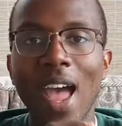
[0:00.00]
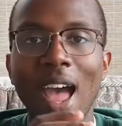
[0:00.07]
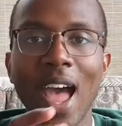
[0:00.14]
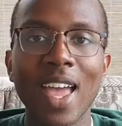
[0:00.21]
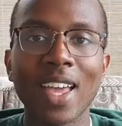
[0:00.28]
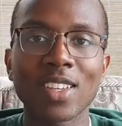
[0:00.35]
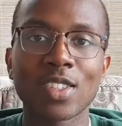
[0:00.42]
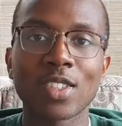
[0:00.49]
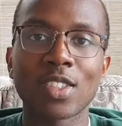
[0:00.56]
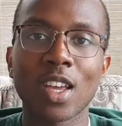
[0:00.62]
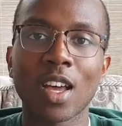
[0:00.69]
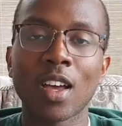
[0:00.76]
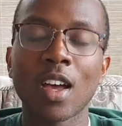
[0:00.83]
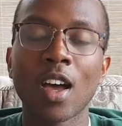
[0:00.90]
At
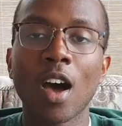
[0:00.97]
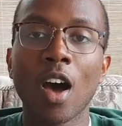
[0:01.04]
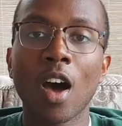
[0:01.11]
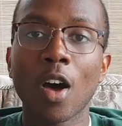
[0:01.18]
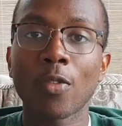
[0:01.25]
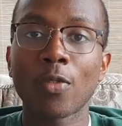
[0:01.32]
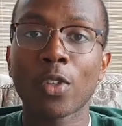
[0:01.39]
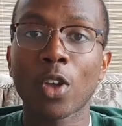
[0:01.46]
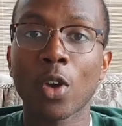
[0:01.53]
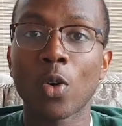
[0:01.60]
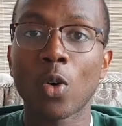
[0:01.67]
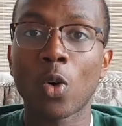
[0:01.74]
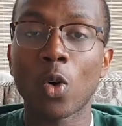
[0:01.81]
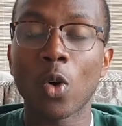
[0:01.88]
Exeter, half the
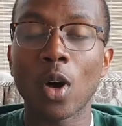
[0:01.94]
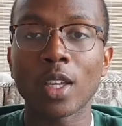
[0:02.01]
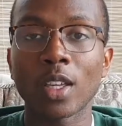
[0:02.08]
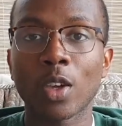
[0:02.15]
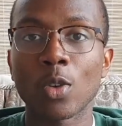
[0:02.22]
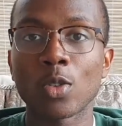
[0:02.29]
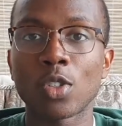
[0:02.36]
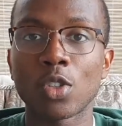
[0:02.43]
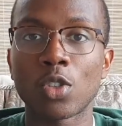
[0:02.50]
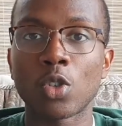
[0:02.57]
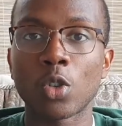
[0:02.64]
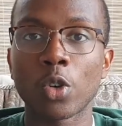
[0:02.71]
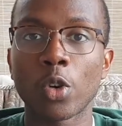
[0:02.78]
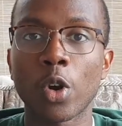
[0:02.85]
cohort goes to
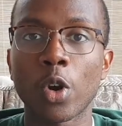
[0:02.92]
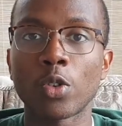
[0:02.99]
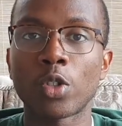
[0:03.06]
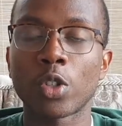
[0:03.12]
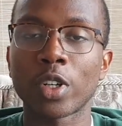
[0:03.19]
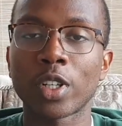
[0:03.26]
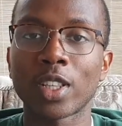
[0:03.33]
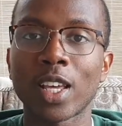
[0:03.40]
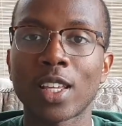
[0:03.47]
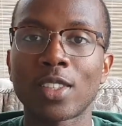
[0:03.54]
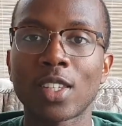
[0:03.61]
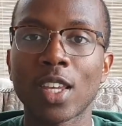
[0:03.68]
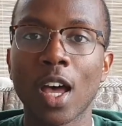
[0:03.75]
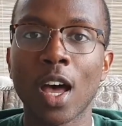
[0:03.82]
Truro during their
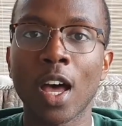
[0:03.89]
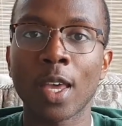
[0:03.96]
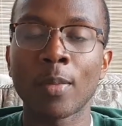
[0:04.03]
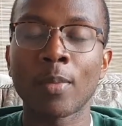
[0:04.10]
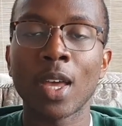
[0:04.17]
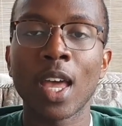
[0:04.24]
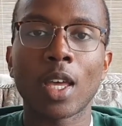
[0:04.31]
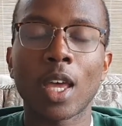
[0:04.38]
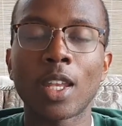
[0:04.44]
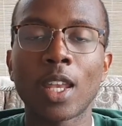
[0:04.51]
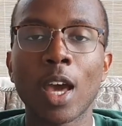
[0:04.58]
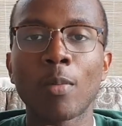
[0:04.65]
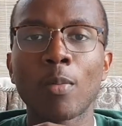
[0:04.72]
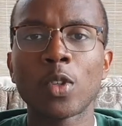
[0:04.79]
time, and
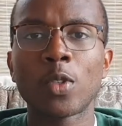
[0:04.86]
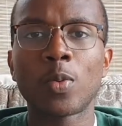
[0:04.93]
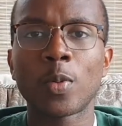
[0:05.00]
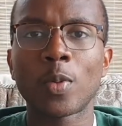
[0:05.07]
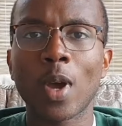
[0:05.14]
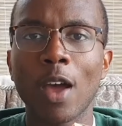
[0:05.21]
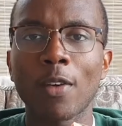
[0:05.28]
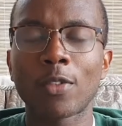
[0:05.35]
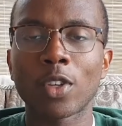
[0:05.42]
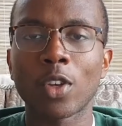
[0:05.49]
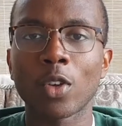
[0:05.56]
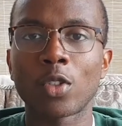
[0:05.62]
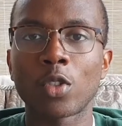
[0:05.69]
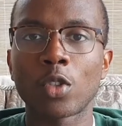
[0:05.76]
now most people have to
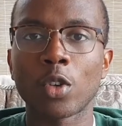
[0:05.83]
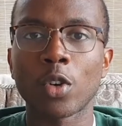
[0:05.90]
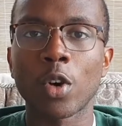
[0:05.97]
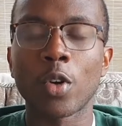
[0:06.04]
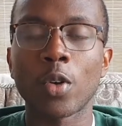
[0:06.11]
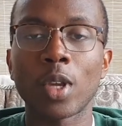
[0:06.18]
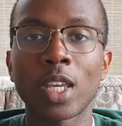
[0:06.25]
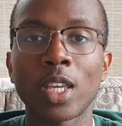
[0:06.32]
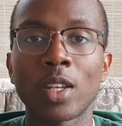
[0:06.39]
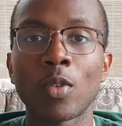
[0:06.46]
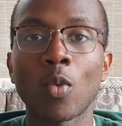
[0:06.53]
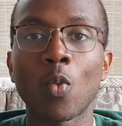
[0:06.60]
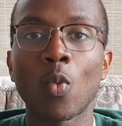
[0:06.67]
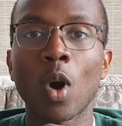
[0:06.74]
go to Truro
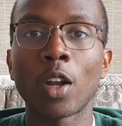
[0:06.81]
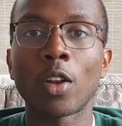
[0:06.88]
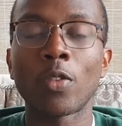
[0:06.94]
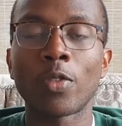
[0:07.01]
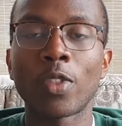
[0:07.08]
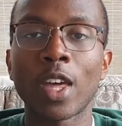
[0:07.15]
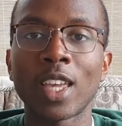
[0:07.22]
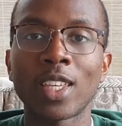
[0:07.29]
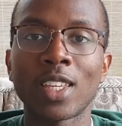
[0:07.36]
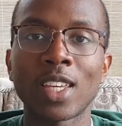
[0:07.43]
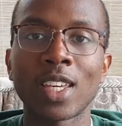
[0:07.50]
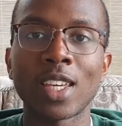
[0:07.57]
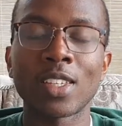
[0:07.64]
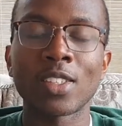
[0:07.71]
in one of their
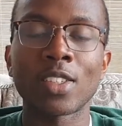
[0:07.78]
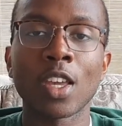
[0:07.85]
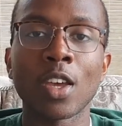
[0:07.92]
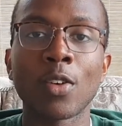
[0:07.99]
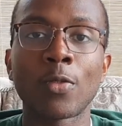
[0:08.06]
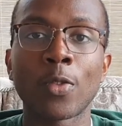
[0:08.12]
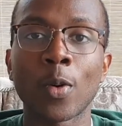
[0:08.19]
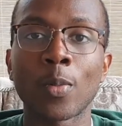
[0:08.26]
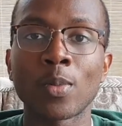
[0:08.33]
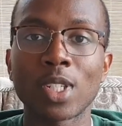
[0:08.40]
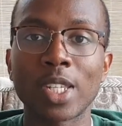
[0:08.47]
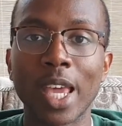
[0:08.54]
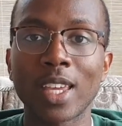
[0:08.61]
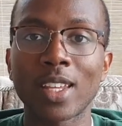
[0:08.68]
years from
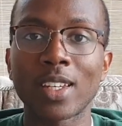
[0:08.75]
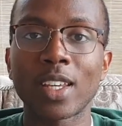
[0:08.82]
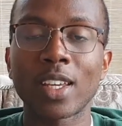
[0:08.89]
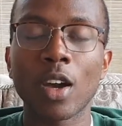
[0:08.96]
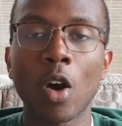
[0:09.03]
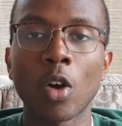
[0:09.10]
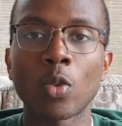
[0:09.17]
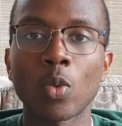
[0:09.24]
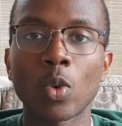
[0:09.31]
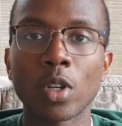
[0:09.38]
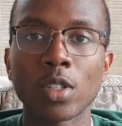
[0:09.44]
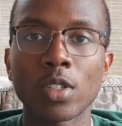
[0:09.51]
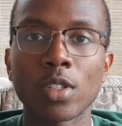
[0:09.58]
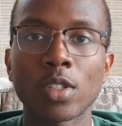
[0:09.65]
second year
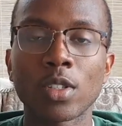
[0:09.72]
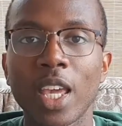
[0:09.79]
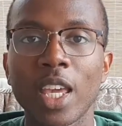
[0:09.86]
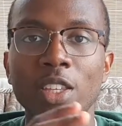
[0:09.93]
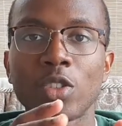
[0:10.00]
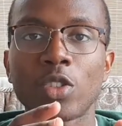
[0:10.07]
onwards. In